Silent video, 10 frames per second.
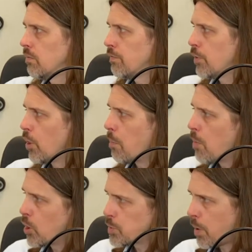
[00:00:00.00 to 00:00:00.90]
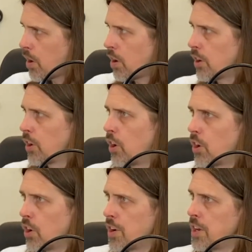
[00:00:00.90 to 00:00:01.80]
for the most part aren't going to
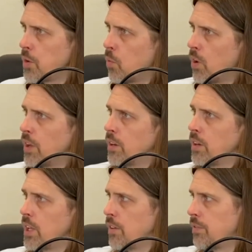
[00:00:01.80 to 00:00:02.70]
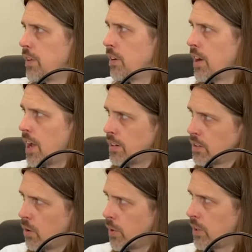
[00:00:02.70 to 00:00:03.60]
hurt anyone if they're not
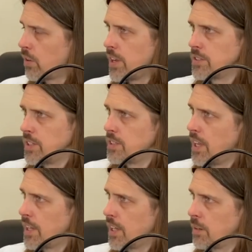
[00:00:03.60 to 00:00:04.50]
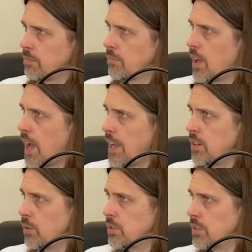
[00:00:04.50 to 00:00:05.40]
going crazy taking high
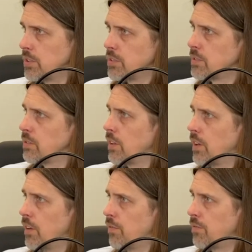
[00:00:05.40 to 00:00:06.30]
doses of